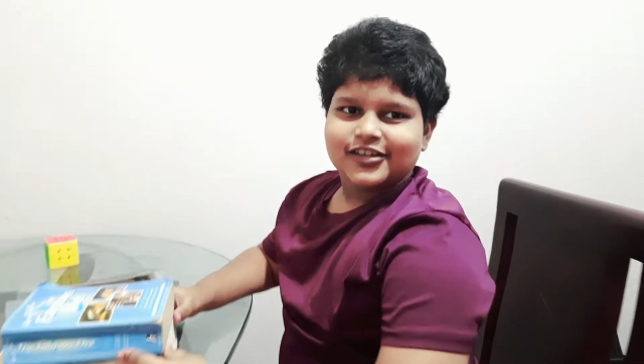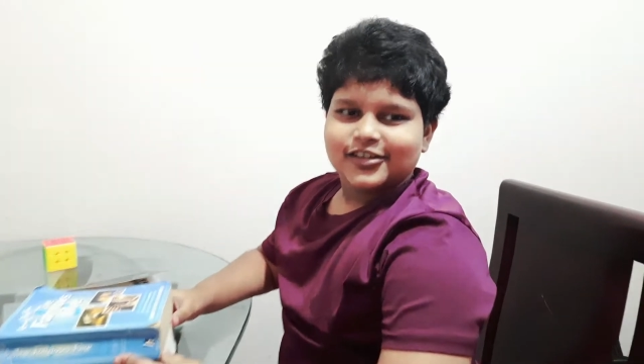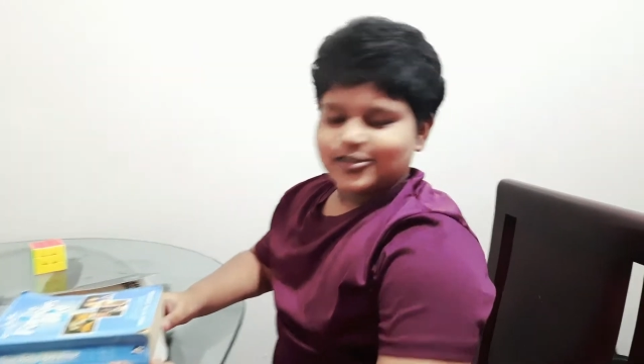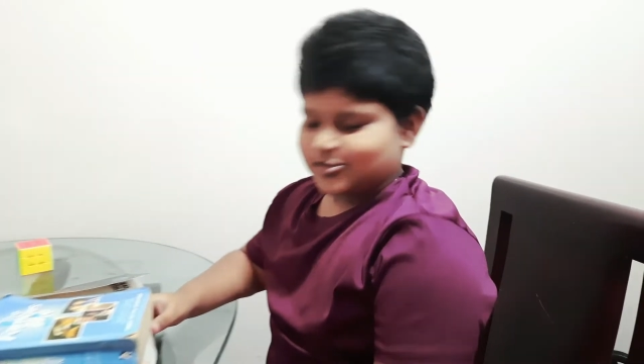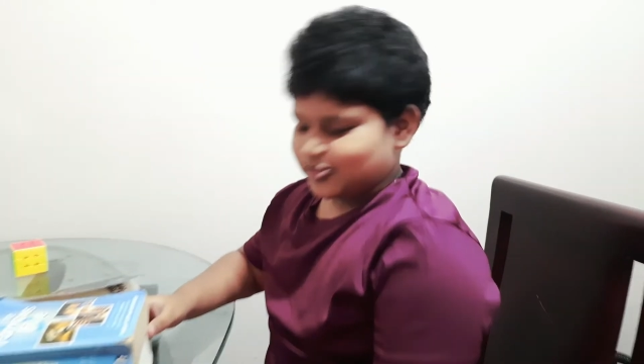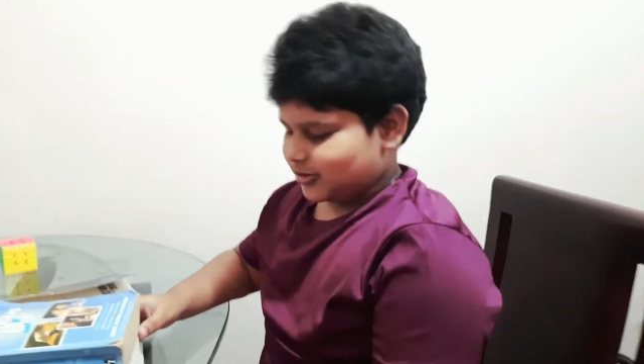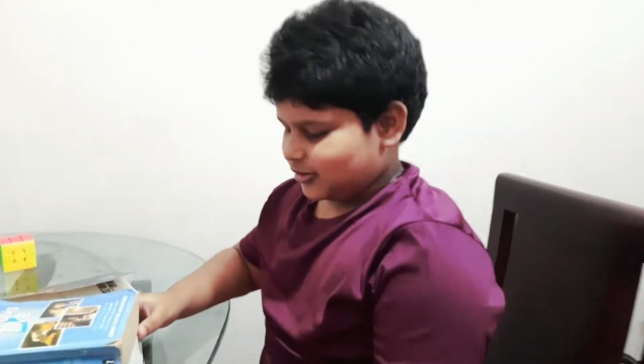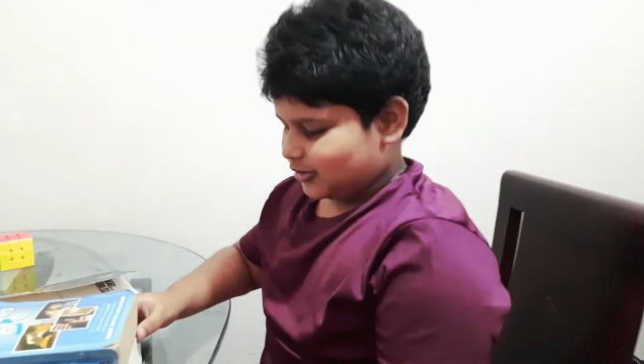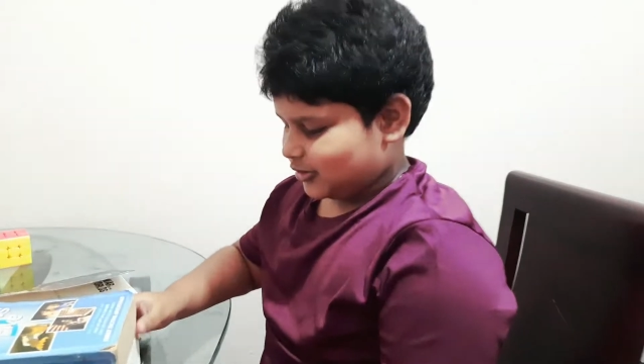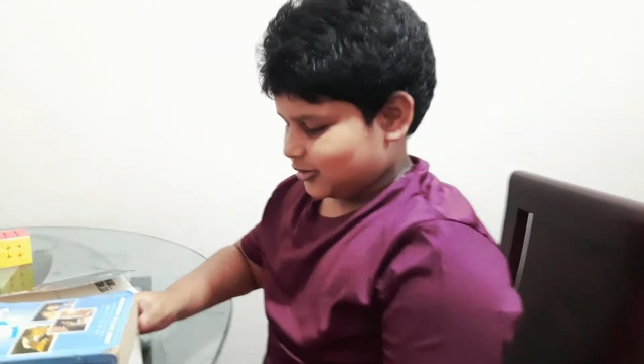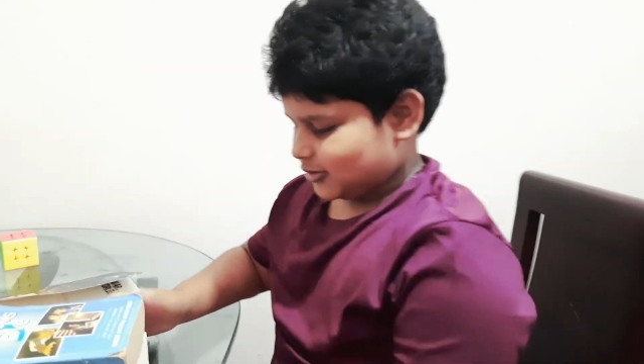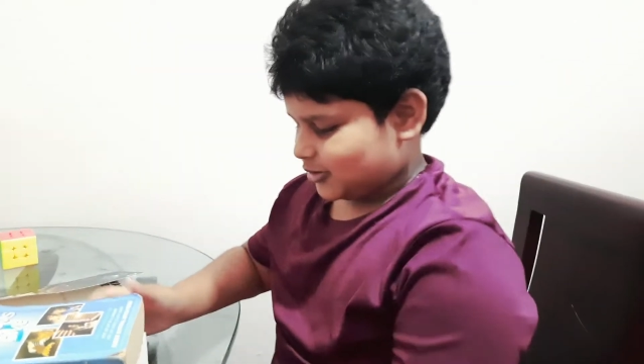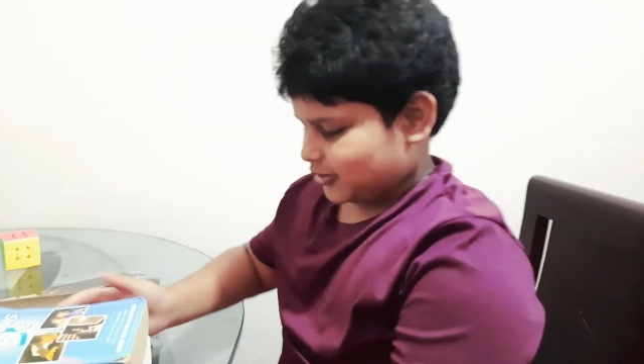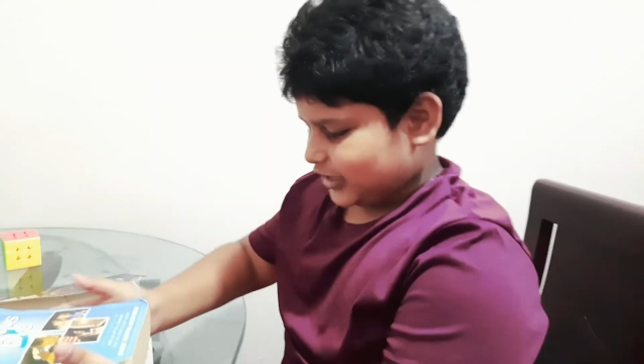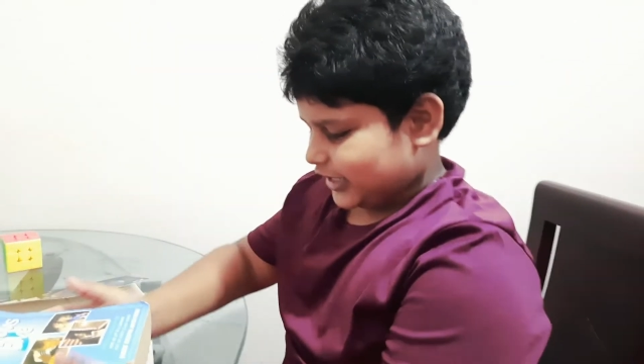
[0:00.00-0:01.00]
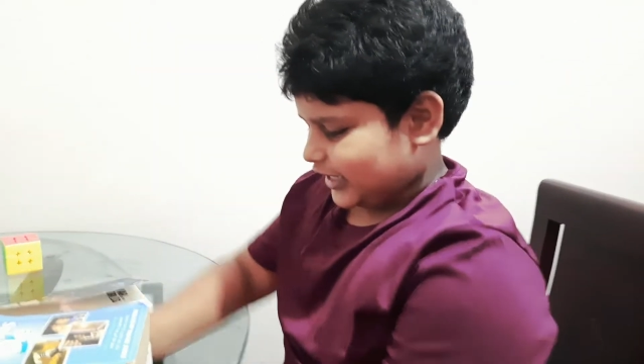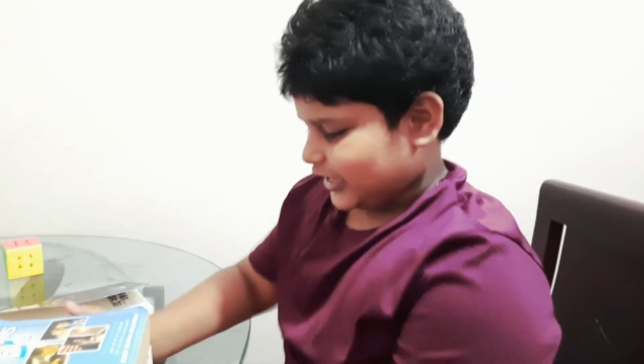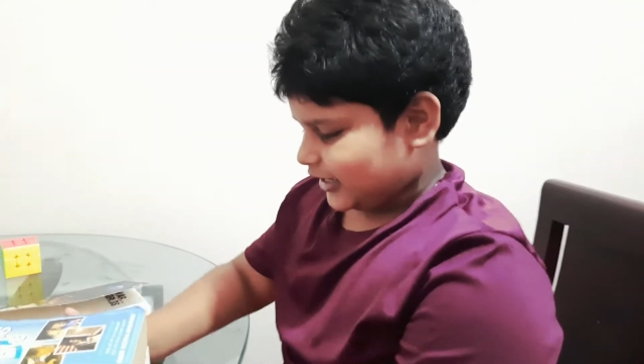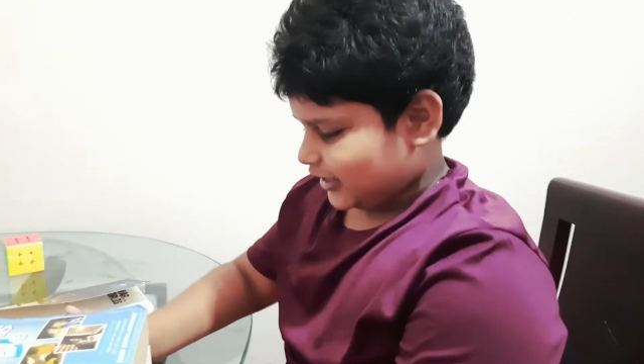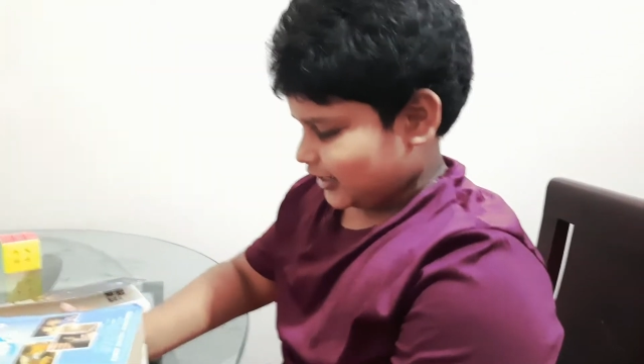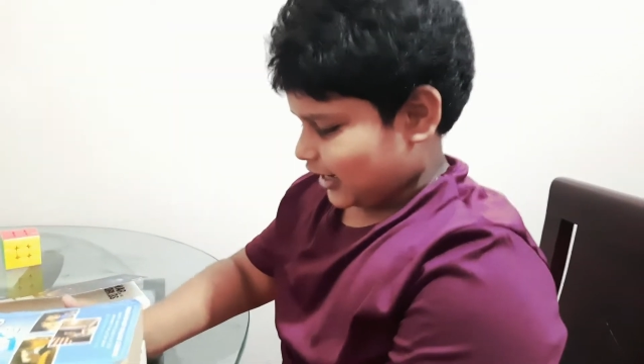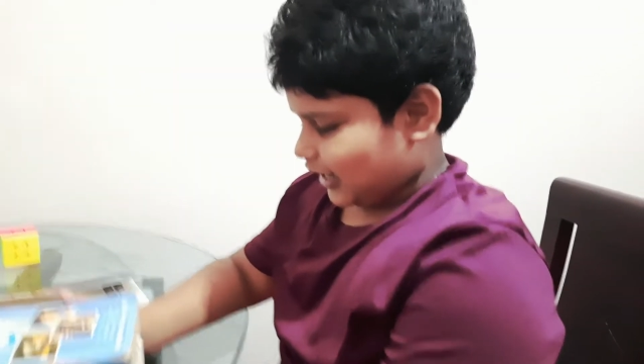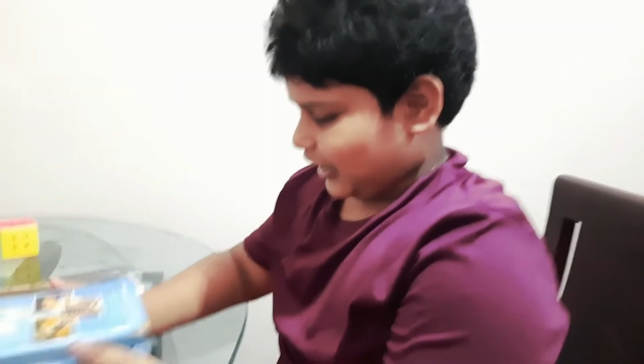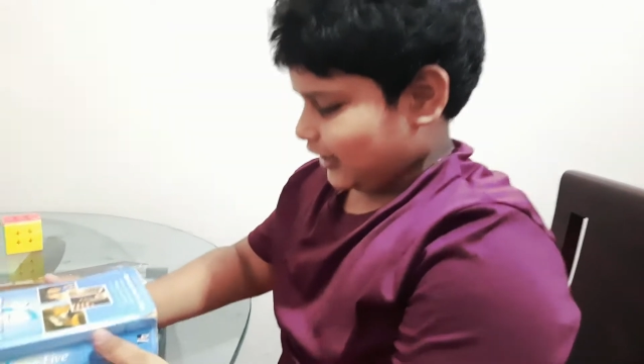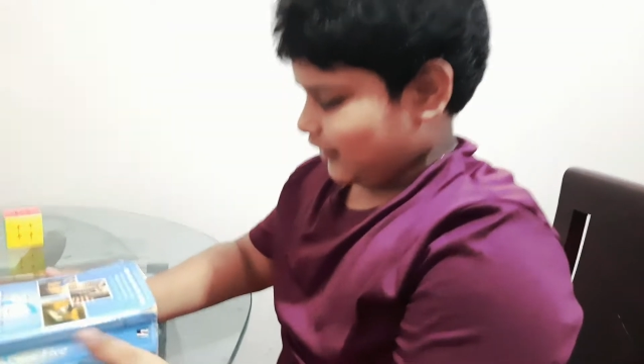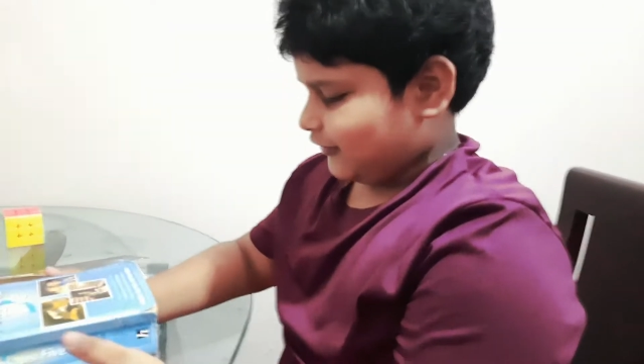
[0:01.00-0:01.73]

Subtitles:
So, today I